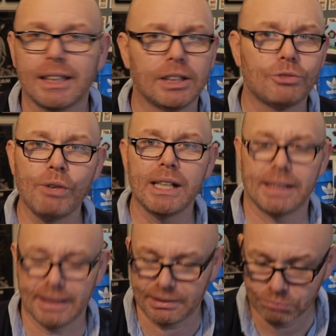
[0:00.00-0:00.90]
It's
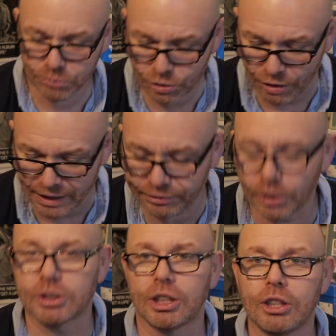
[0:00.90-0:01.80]
really
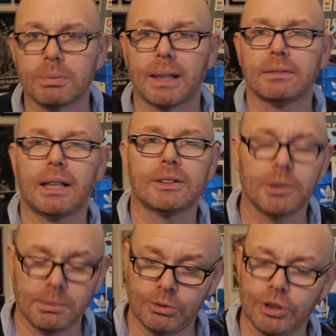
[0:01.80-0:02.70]
straightforward to use. Well, I'm
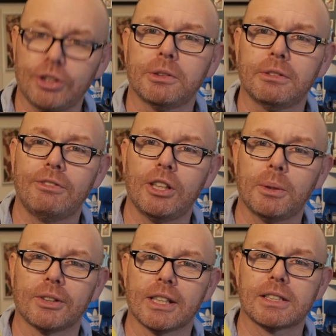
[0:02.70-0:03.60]
going to do a
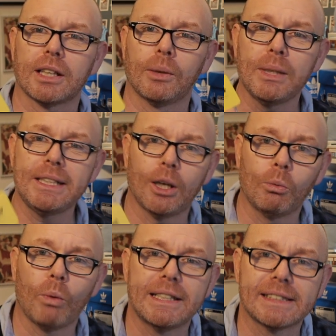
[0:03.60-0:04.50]
review on this a week
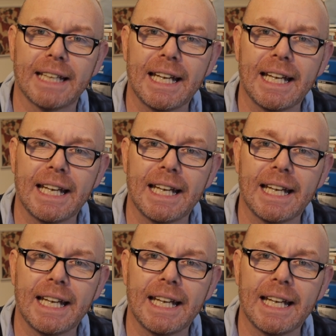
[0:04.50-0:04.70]
on Wednesday.